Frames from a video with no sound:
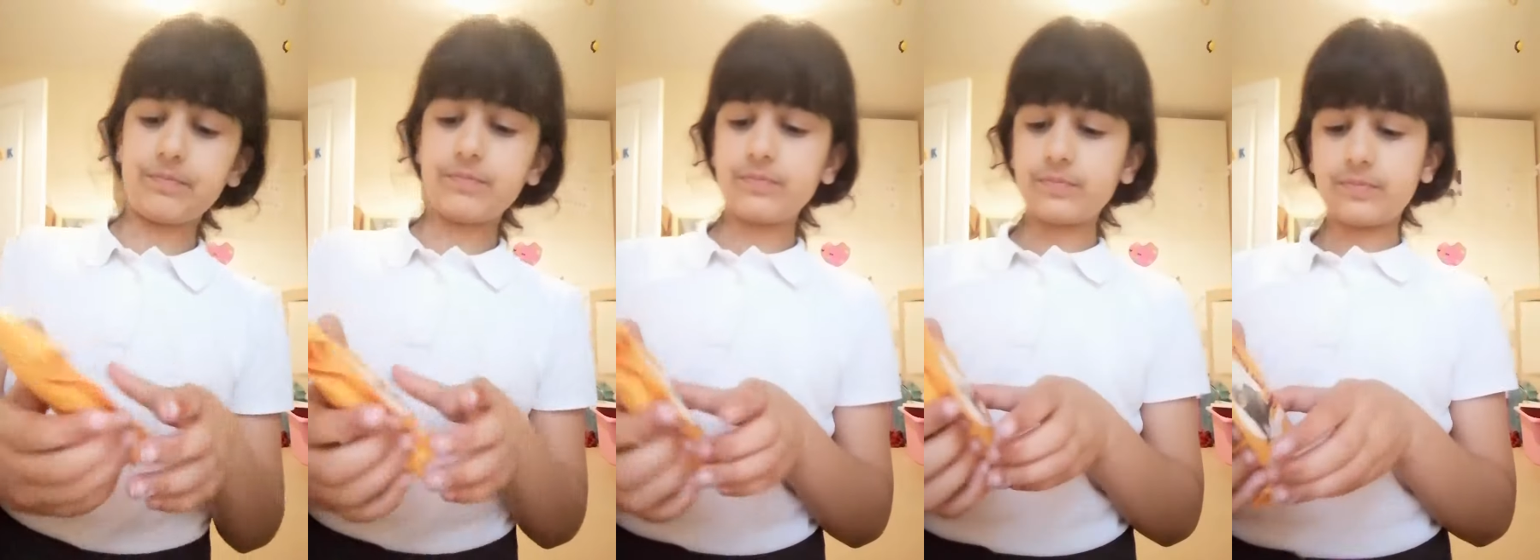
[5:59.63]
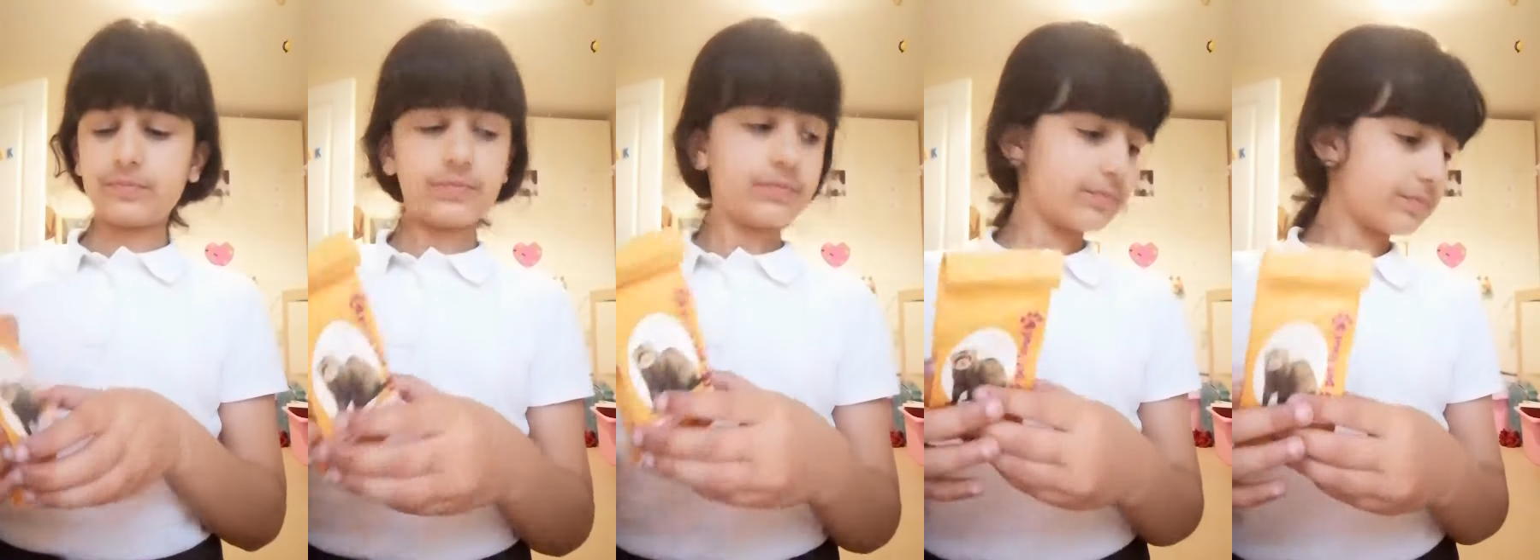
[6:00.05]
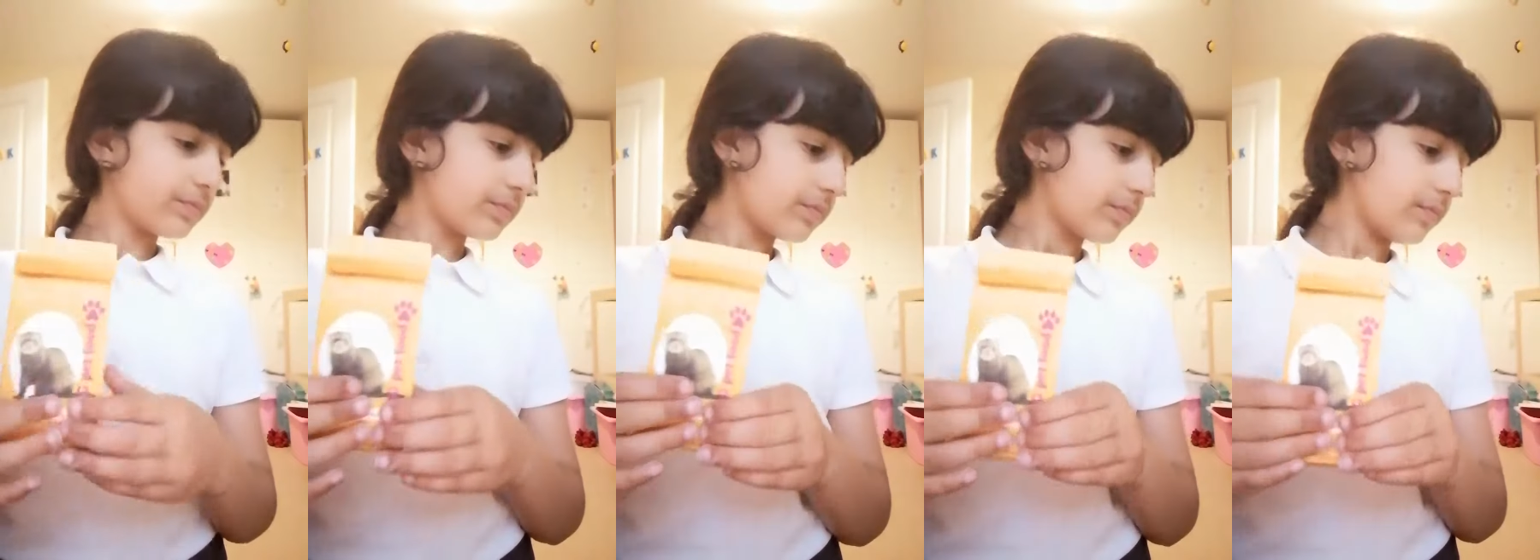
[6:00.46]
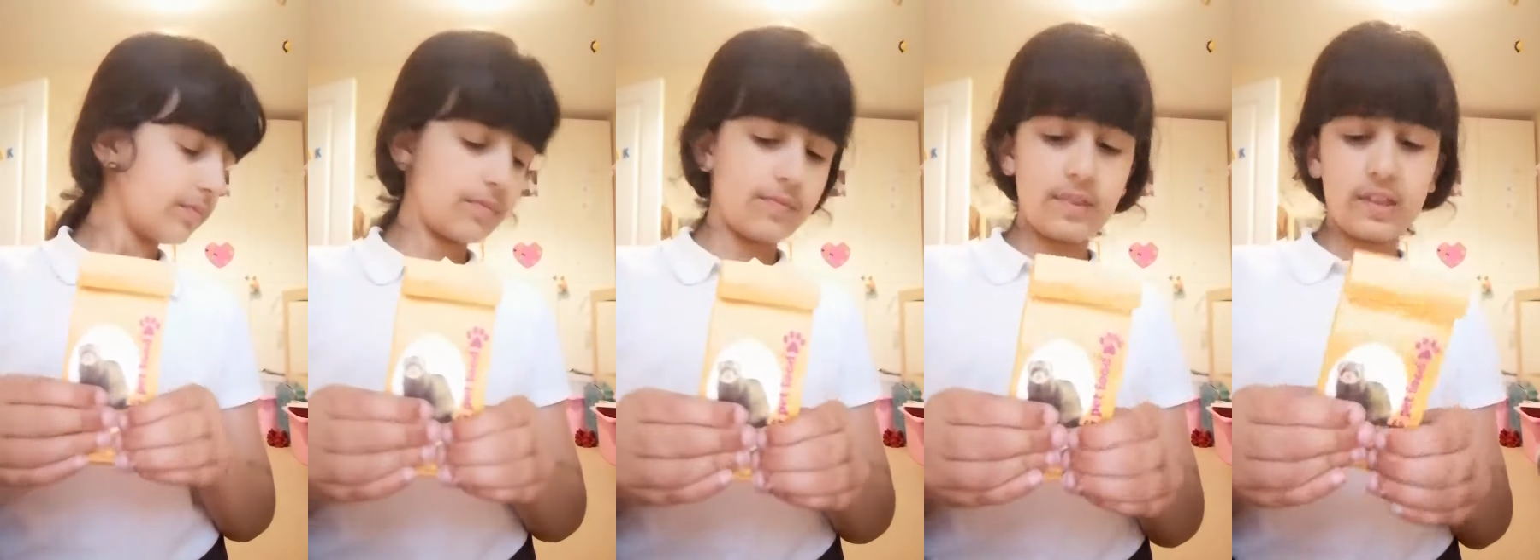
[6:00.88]
Oh, sorry,
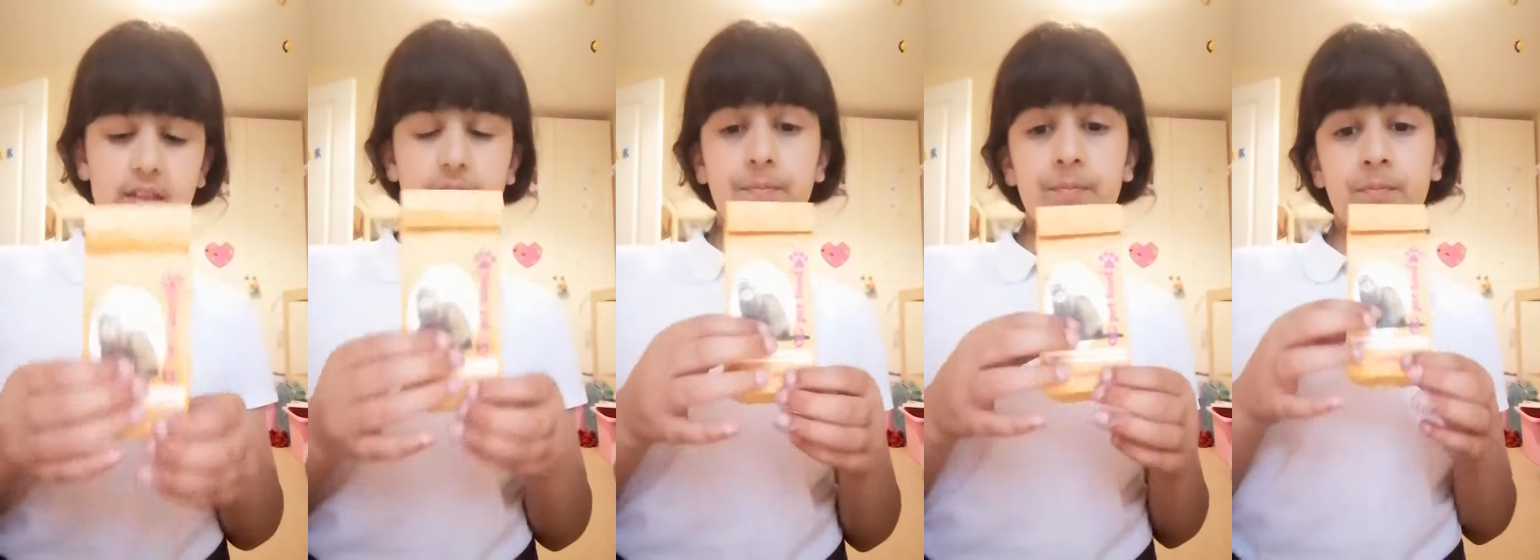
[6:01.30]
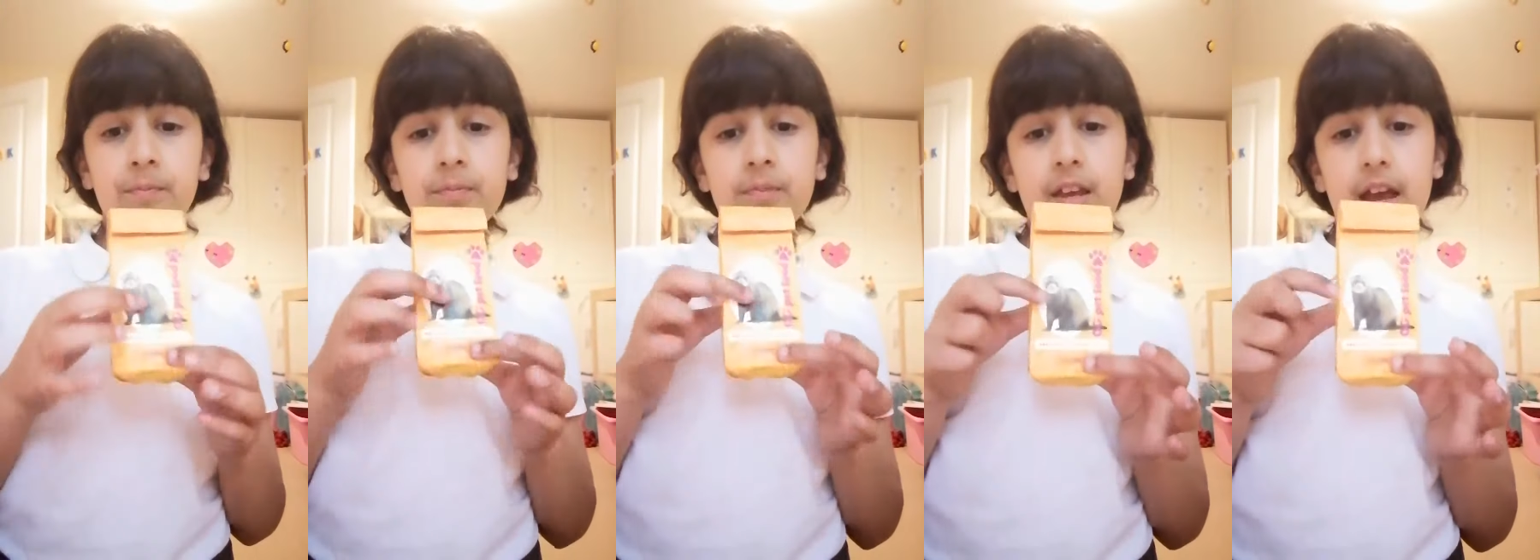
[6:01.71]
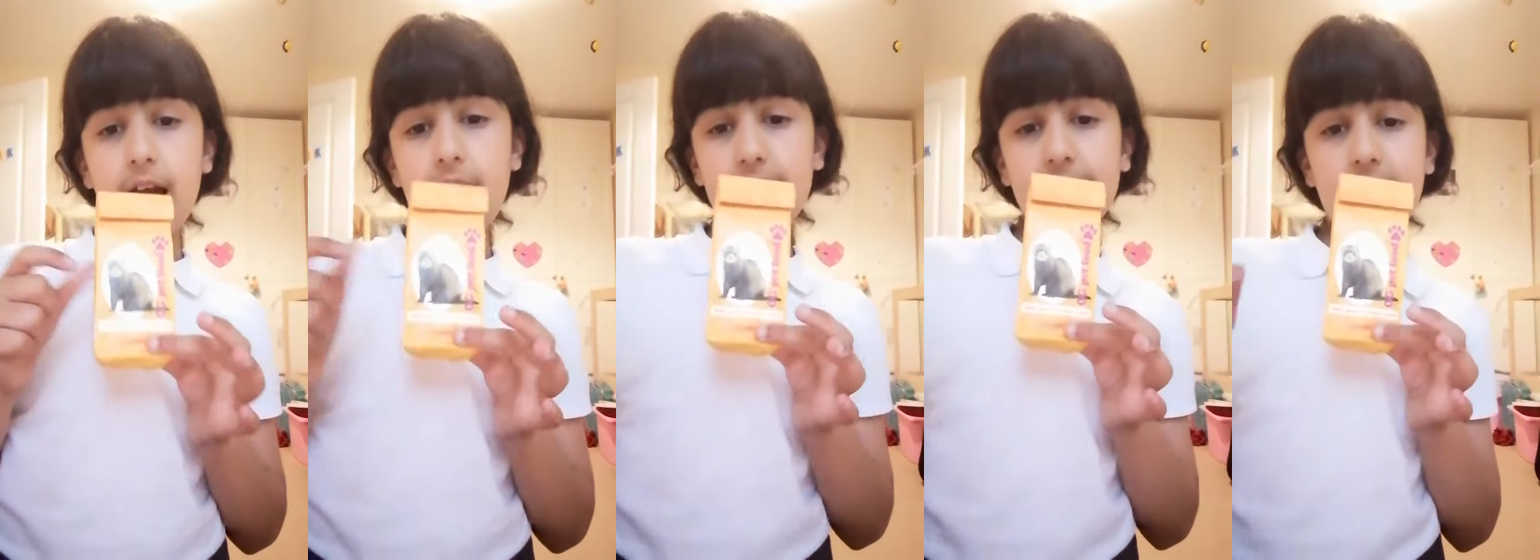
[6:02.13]
I'm alive. And